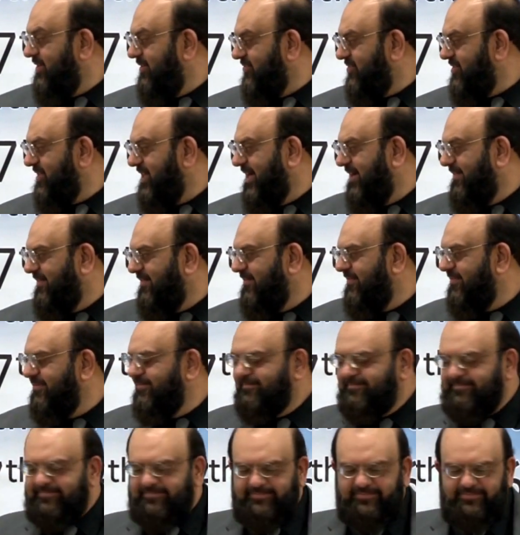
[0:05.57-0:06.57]
Head of Staff,
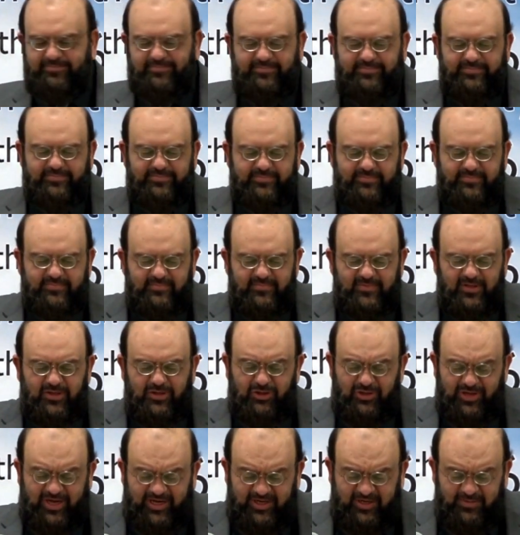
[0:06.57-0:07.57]

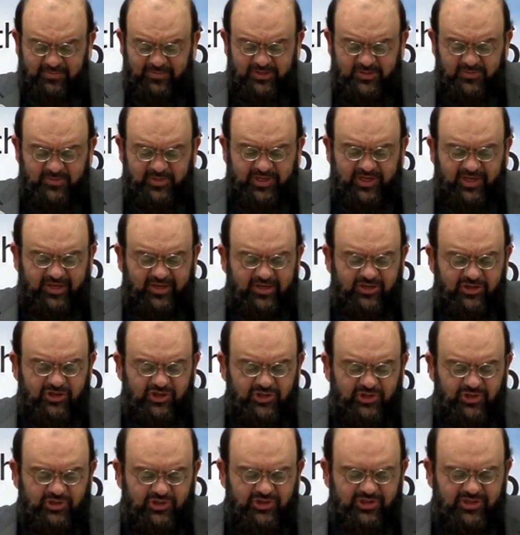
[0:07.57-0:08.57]
United
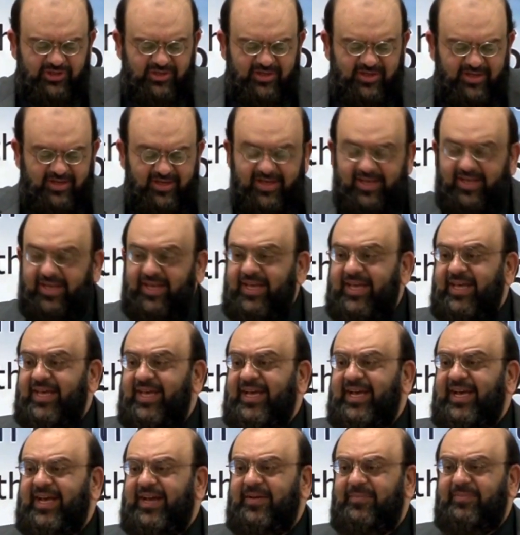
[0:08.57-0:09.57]
Presbyterian Church,
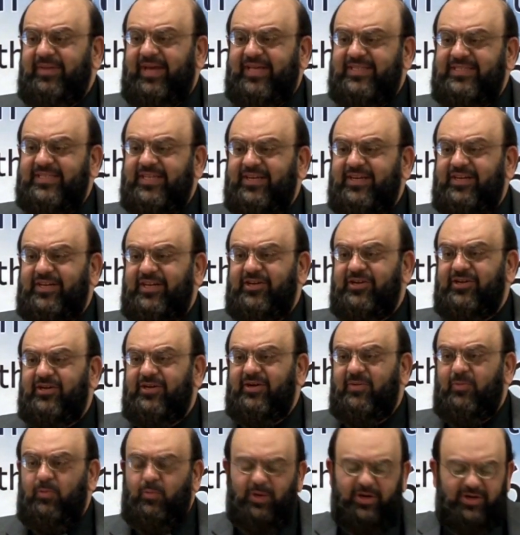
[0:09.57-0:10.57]
an amazing
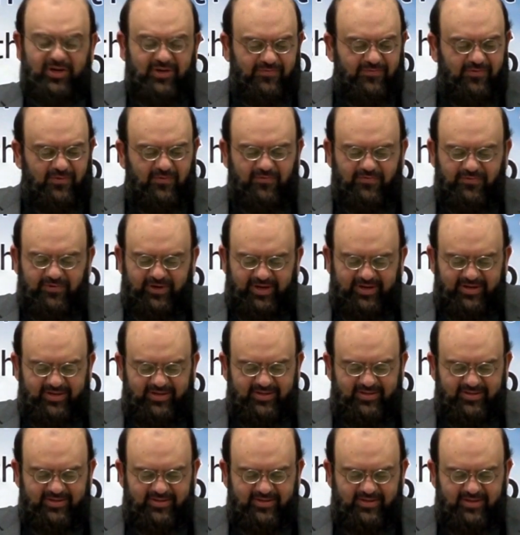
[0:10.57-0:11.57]
leader, a wonderful
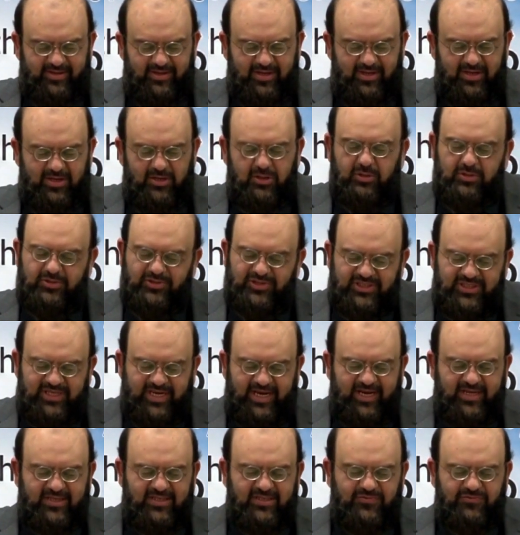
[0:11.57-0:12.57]
friend who
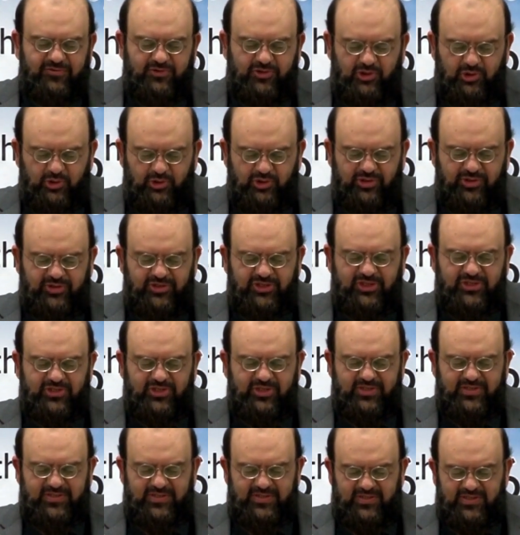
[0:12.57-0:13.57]
stands for social
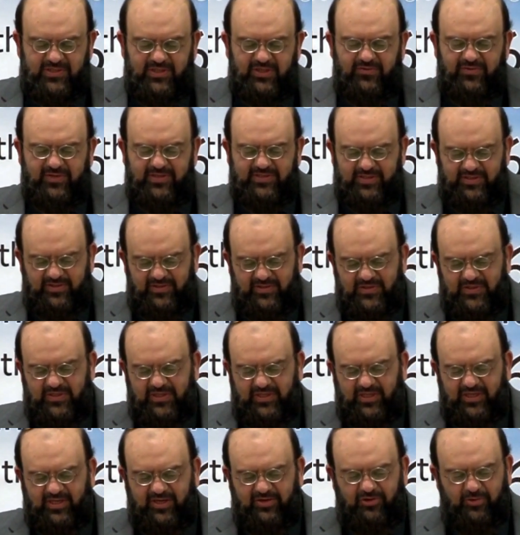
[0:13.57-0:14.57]
justice and service in the
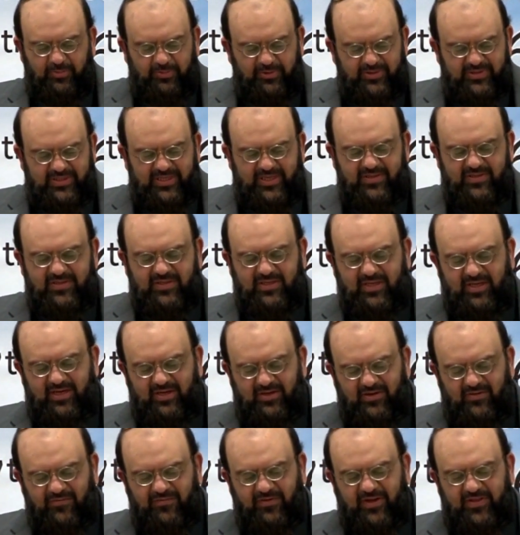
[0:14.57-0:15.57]
city and represents
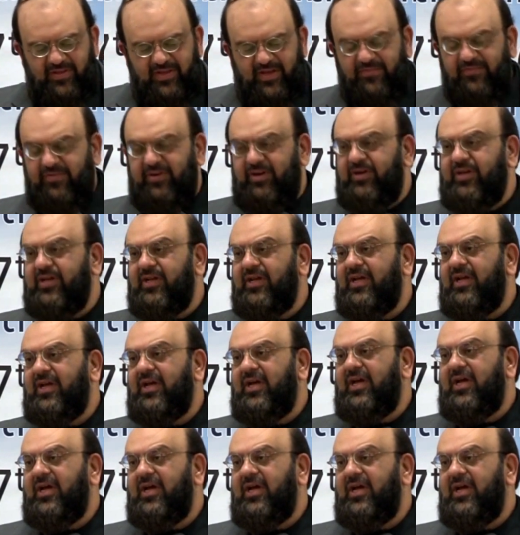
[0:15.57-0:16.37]
the interfaith effort